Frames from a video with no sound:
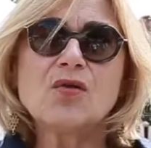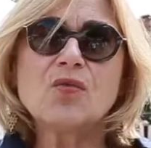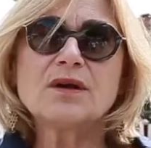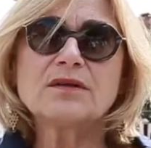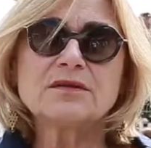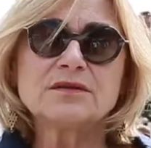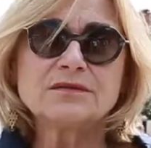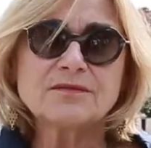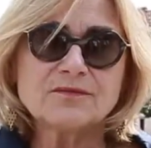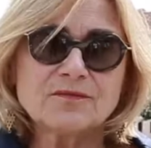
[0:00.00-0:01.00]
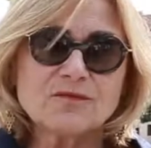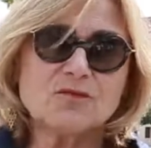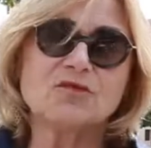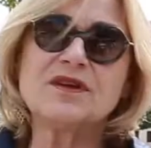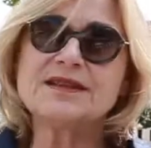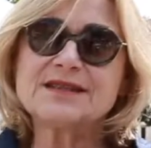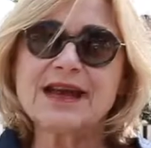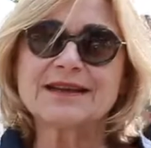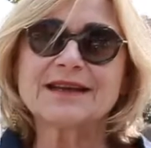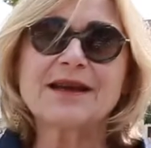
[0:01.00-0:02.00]
will
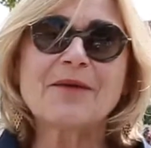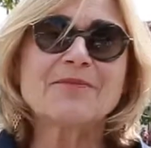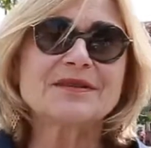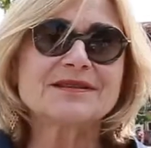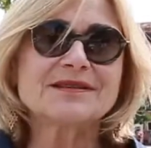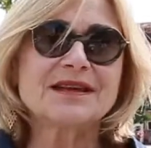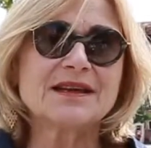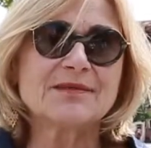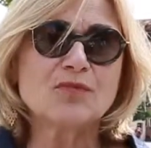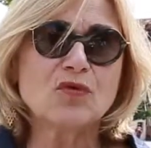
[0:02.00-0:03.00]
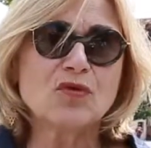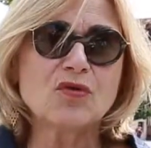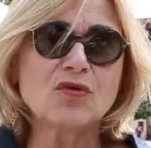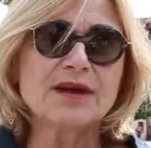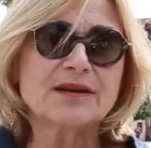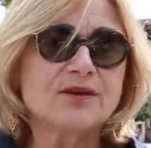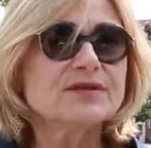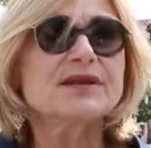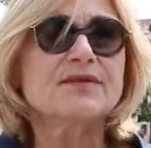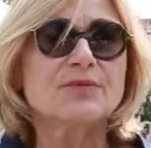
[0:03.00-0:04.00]
reset the compass in a more
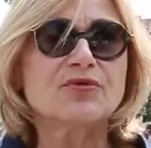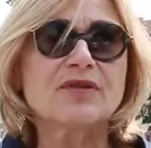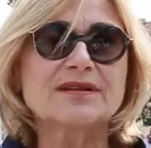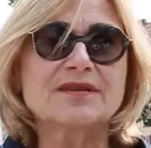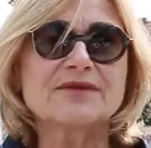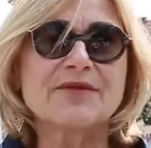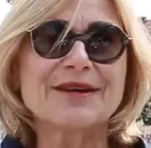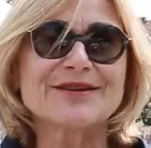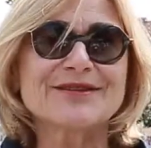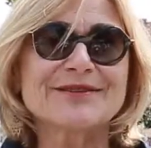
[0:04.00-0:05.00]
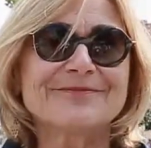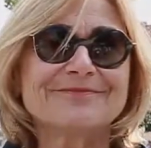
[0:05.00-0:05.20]
inclusive and progressive direction.